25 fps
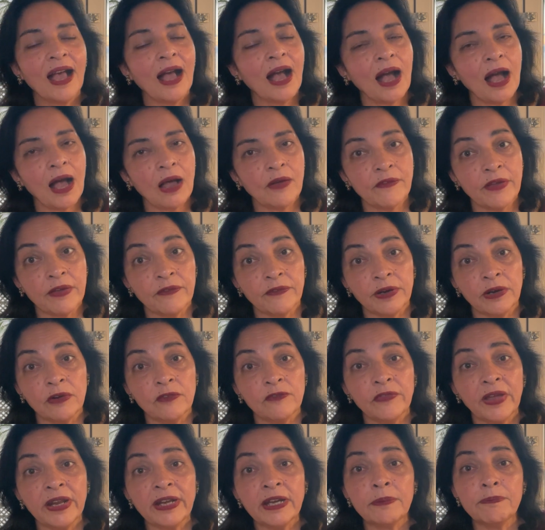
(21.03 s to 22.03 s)
However,
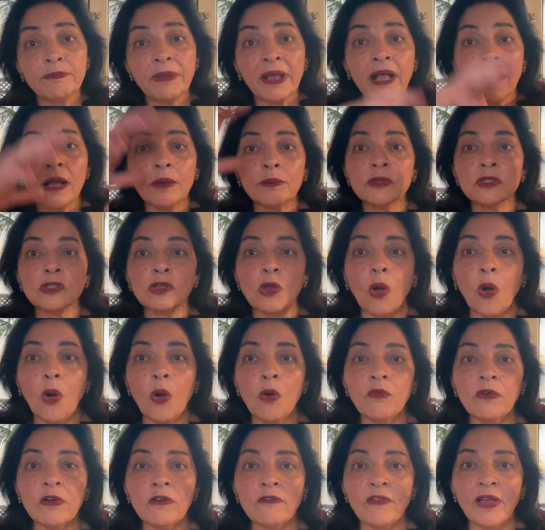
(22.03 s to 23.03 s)
when it becomes
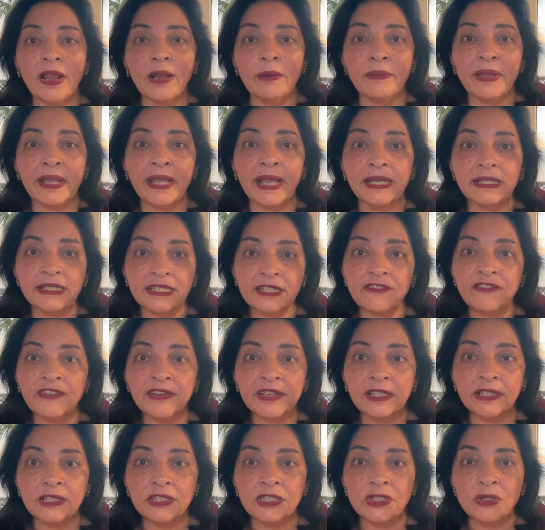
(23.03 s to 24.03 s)
overwhelming and
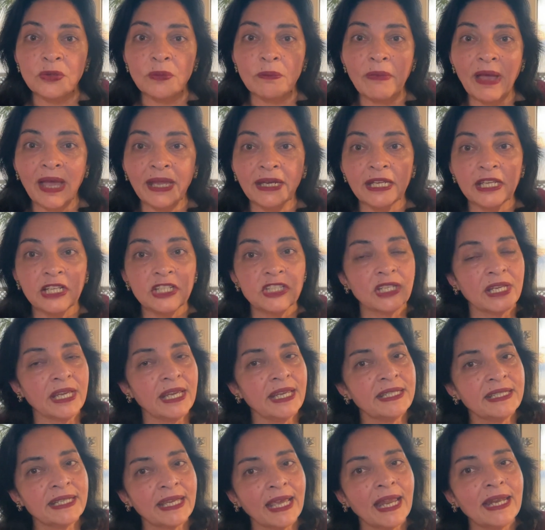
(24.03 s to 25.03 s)
difficult to manage,
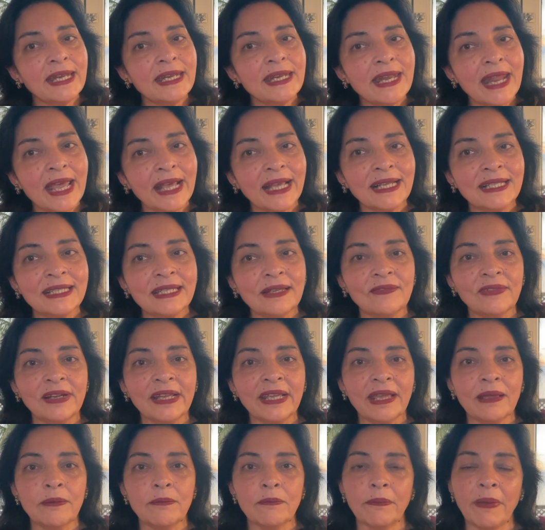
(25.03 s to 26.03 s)
it can
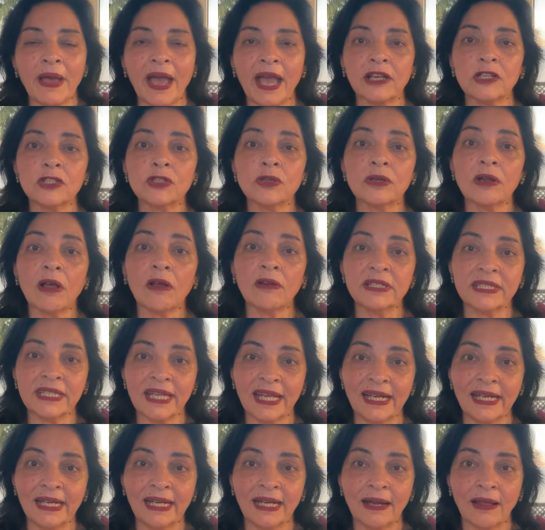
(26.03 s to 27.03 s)
negatively impact on our
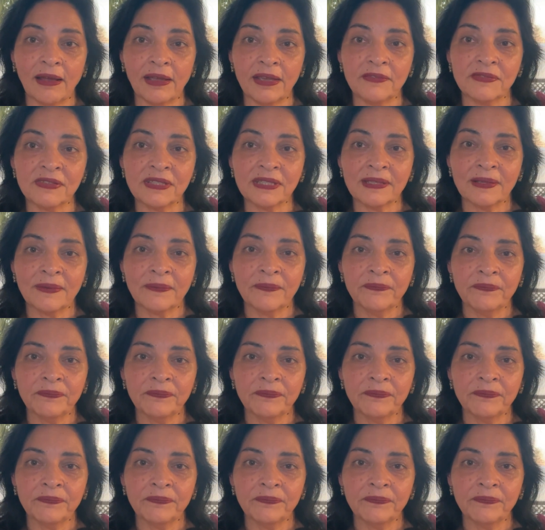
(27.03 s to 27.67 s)
daily lives.